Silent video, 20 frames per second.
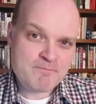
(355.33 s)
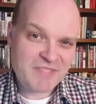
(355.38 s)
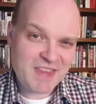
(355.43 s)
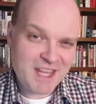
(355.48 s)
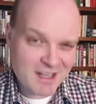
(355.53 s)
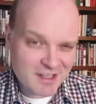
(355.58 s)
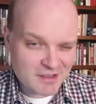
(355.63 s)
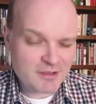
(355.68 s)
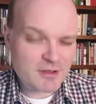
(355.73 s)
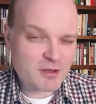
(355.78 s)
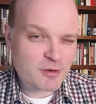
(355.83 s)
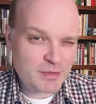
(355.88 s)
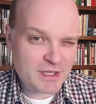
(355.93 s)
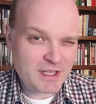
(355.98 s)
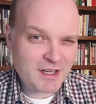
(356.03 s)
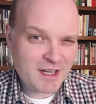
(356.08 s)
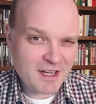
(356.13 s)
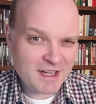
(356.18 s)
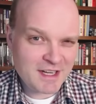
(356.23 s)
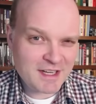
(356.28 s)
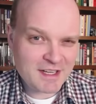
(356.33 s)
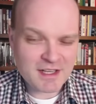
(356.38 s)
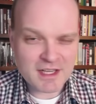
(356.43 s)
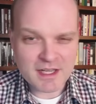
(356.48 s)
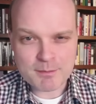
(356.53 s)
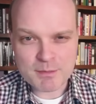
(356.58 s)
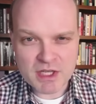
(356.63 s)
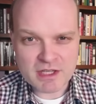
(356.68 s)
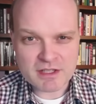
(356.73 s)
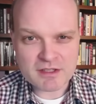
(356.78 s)
a little bit high. I'm
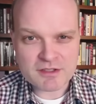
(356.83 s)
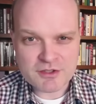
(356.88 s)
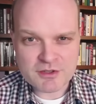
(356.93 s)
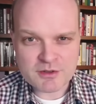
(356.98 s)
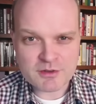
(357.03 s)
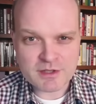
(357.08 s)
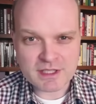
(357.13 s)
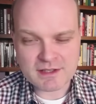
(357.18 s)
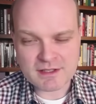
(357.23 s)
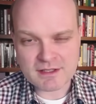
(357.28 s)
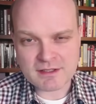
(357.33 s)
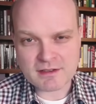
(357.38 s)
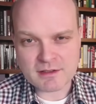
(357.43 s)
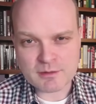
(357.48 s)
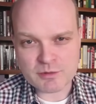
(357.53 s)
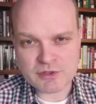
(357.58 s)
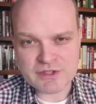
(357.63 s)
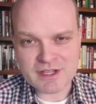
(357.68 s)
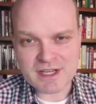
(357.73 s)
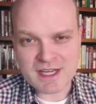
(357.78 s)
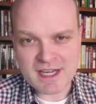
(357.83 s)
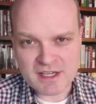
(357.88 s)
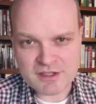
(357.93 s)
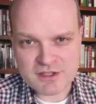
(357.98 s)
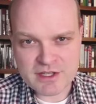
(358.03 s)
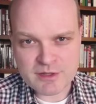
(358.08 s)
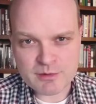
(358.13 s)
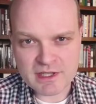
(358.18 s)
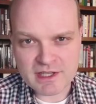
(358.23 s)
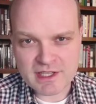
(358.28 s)
not sure that the Liberals can actually
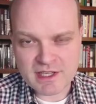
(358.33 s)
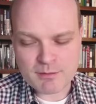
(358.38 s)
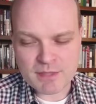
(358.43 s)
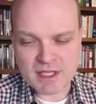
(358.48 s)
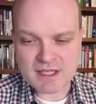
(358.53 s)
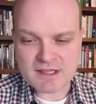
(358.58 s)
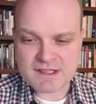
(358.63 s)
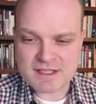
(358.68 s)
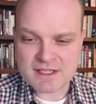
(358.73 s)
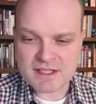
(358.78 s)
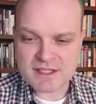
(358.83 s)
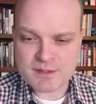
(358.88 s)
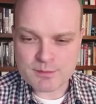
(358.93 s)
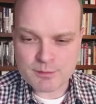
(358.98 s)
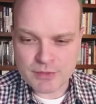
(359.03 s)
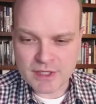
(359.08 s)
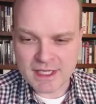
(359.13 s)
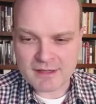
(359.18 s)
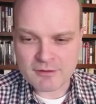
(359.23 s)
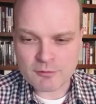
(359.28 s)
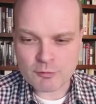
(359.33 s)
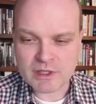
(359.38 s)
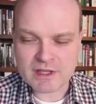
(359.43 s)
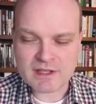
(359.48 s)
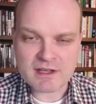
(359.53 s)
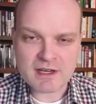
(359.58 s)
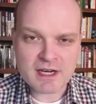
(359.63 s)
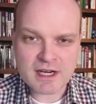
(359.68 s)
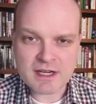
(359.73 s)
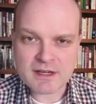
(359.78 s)
win that many seats, but with the
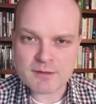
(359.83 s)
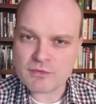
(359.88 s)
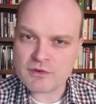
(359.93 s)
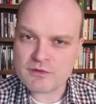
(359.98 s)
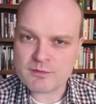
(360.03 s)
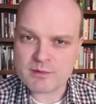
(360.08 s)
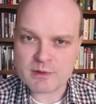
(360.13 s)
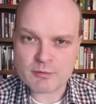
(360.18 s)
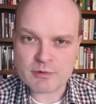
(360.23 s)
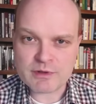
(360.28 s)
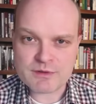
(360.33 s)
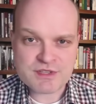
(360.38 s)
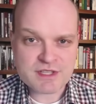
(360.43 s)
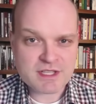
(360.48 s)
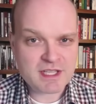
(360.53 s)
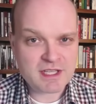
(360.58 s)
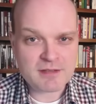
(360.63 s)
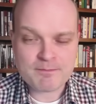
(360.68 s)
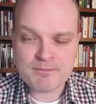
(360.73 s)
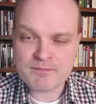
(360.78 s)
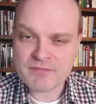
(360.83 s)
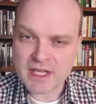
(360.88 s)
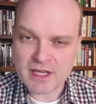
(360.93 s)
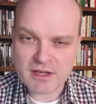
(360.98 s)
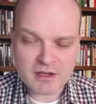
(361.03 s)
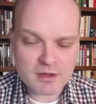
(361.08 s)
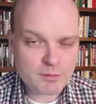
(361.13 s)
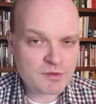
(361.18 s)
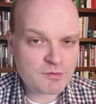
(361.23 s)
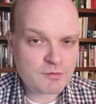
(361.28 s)
kind of movement we've seen, a
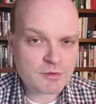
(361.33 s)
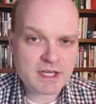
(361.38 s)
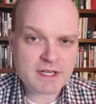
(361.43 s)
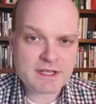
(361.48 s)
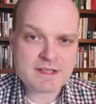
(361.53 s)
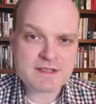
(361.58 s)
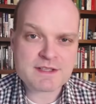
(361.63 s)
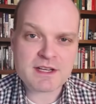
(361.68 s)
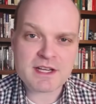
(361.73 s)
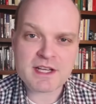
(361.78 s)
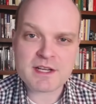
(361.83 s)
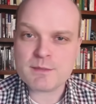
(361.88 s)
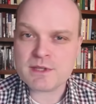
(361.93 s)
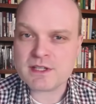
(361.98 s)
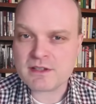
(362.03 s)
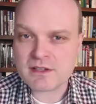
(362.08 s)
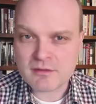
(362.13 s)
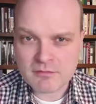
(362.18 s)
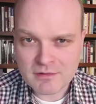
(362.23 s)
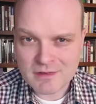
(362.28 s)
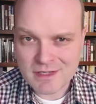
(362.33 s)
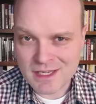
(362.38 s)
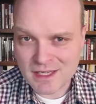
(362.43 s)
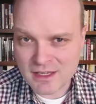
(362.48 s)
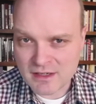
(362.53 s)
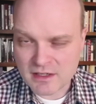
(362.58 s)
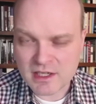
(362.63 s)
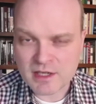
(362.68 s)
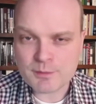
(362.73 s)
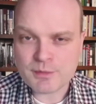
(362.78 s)
number of ridings in Edmonton and a
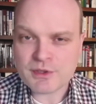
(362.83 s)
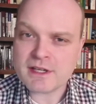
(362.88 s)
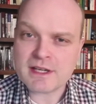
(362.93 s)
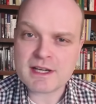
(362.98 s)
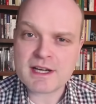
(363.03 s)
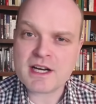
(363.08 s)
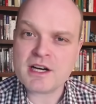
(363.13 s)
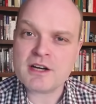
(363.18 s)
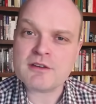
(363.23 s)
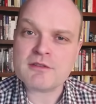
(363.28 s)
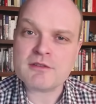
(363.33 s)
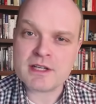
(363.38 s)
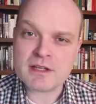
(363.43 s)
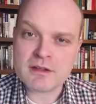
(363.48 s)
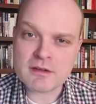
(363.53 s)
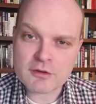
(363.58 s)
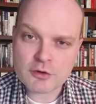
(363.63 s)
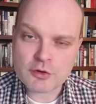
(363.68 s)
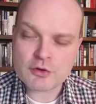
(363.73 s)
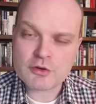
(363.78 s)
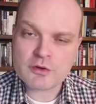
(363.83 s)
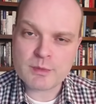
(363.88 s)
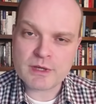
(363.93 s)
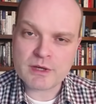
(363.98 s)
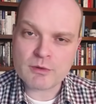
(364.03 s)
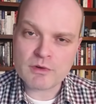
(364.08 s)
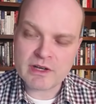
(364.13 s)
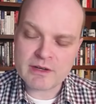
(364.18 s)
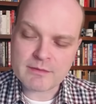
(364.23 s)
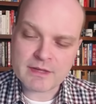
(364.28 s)
couple in Calgary could be
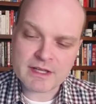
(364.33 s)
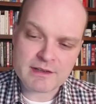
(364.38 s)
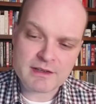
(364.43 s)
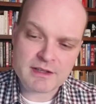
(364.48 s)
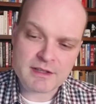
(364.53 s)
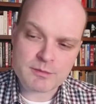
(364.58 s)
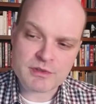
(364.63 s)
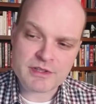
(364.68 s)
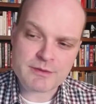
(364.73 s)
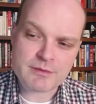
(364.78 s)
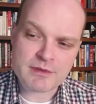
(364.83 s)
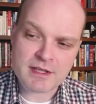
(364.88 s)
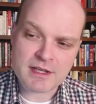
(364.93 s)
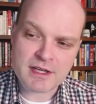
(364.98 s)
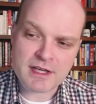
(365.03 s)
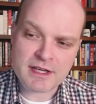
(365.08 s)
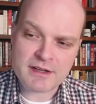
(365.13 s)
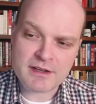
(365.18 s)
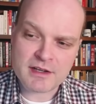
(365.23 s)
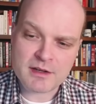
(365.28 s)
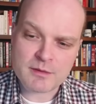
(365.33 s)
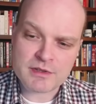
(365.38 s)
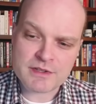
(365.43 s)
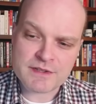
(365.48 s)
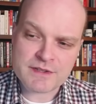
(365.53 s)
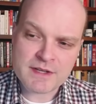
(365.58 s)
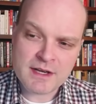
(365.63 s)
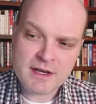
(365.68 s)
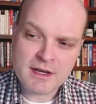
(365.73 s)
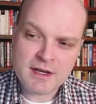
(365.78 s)
won the Liberals with the kind of numbers
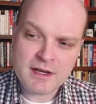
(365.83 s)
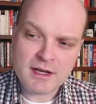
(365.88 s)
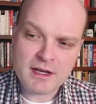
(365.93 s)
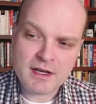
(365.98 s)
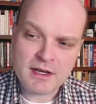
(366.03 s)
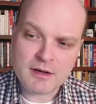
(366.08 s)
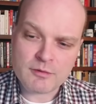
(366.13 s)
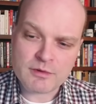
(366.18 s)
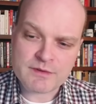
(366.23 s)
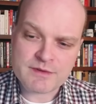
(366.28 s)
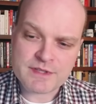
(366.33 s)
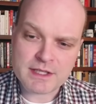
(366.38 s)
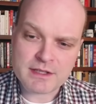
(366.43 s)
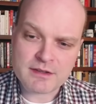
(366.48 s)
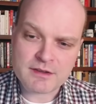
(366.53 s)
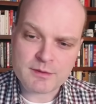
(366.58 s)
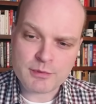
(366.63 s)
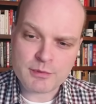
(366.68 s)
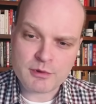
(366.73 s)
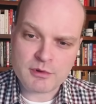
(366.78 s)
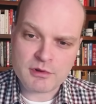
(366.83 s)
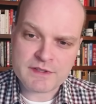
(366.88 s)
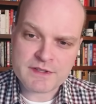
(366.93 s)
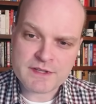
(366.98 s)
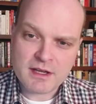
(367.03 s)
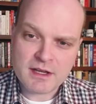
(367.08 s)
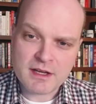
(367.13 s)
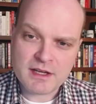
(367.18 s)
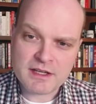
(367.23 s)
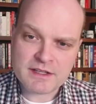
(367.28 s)
we've seen in the polls.
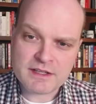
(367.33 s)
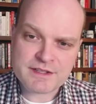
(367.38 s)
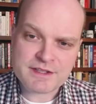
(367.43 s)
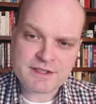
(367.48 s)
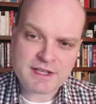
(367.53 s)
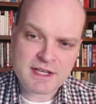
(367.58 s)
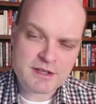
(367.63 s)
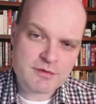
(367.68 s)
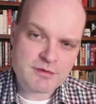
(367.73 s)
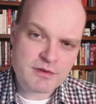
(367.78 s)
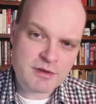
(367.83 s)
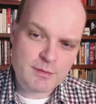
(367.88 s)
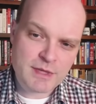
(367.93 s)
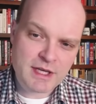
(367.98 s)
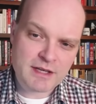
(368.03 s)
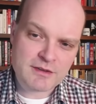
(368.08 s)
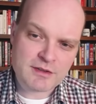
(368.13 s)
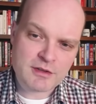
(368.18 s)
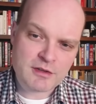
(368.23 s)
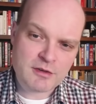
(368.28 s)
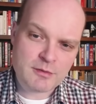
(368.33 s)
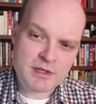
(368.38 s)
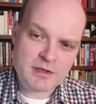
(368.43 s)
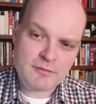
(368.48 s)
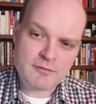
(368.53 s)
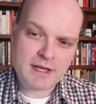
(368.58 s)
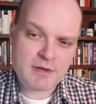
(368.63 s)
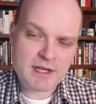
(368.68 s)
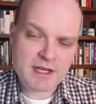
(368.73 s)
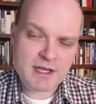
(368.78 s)
In Saskatchewan and Manitoba,
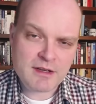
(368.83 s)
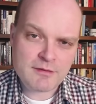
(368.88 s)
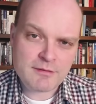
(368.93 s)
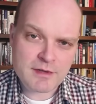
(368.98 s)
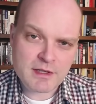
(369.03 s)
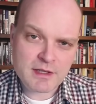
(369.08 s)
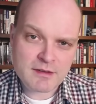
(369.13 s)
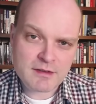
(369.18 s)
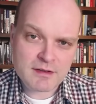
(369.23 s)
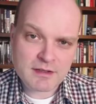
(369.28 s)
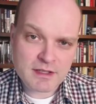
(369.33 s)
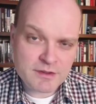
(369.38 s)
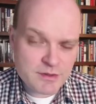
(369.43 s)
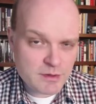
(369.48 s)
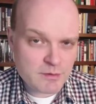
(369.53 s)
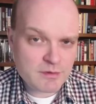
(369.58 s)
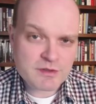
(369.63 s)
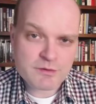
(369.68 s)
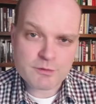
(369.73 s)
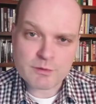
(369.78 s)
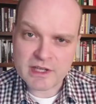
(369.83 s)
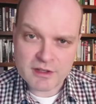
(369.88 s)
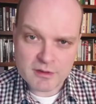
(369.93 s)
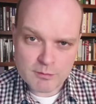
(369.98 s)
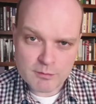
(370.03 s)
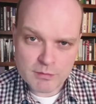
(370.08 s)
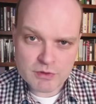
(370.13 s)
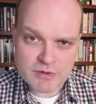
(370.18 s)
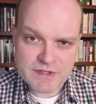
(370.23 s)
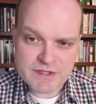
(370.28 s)
we have the Conservatives winning the
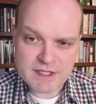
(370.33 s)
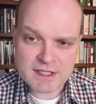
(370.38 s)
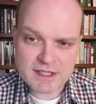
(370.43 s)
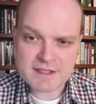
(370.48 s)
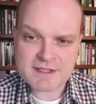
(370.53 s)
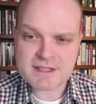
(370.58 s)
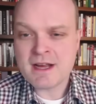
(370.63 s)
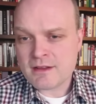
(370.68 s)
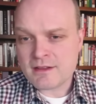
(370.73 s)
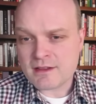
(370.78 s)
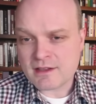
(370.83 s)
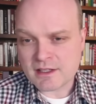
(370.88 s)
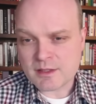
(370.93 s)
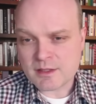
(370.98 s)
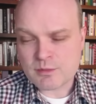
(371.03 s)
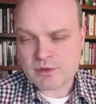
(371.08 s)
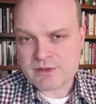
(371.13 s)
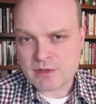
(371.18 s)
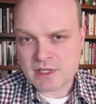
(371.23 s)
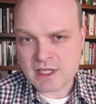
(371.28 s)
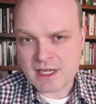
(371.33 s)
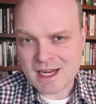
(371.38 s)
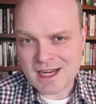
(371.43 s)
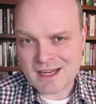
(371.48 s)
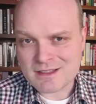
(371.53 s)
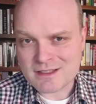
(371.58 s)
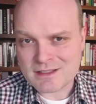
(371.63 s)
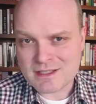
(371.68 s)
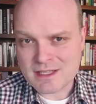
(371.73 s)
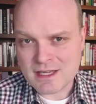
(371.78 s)
most seats, the Liberals winning
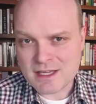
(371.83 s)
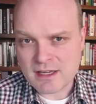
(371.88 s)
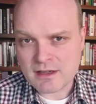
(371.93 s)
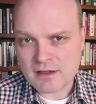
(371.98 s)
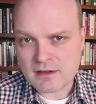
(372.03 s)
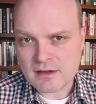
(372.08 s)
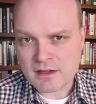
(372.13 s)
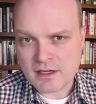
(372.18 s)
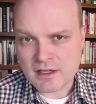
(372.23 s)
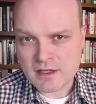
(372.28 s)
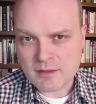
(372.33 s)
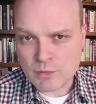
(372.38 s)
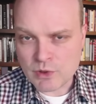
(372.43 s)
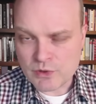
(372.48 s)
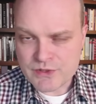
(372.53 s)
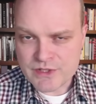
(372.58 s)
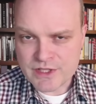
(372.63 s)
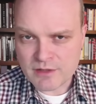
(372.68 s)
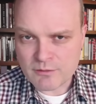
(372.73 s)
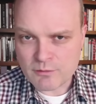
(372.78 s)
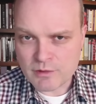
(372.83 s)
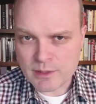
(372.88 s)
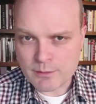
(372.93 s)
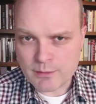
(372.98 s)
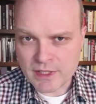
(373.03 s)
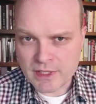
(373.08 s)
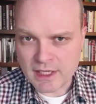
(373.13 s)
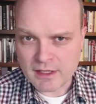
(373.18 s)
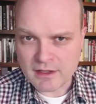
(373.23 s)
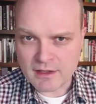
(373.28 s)
8 to 10, mostly in
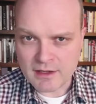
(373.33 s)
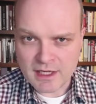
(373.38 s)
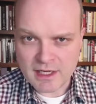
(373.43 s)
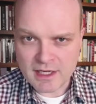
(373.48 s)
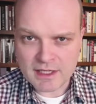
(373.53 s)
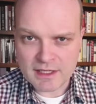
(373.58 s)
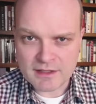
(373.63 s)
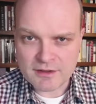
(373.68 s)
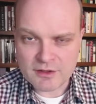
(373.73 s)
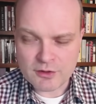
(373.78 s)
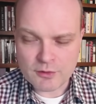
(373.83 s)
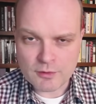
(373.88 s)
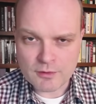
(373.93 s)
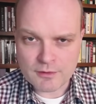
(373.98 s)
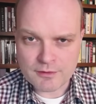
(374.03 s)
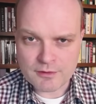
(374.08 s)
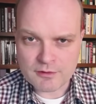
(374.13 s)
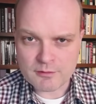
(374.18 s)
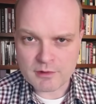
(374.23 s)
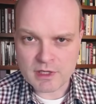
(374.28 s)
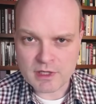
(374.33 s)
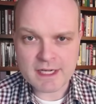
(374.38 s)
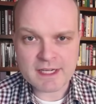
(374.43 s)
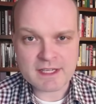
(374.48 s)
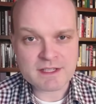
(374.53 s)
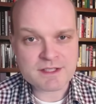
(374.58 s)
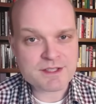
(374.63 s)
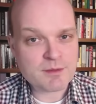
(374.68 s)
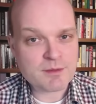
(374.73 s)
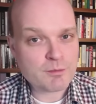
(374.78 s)
Winnipeg and in the northern
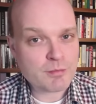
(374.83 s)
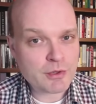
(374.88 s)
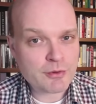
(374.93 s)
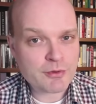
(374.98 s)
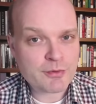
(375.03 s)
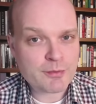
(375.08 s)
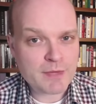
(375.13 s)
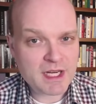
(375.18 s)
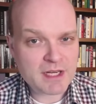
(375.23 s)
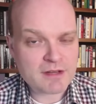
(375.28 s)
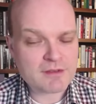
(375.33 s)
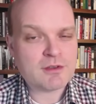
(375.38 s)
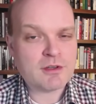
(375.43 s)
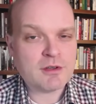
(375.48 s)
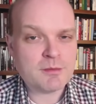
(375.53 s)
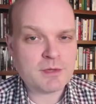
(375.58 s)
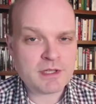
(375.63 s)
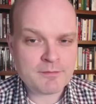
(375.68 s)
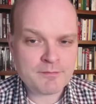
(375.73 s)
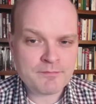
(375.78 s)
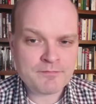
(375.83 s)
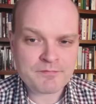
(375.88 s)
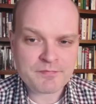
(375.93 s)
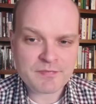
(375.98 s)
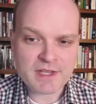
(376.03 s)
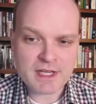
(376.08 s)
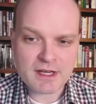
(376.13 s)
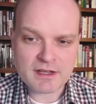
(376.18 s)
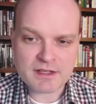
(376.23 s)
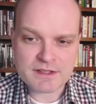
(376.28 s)
ridings in both Manitoba
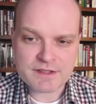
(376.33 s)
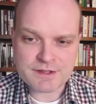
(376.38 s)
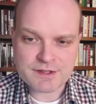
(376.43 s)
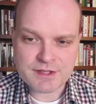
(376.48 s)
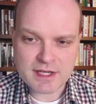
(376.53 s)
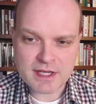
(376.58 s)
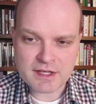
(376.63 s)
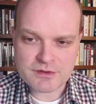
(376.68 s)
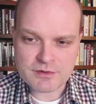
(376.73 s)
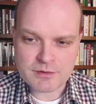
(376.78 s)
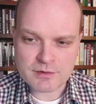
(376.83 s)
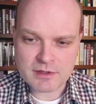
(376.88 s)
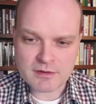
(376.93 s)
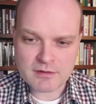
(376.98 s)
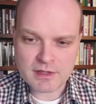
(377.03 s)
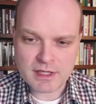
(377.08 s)
and Saskatchewan.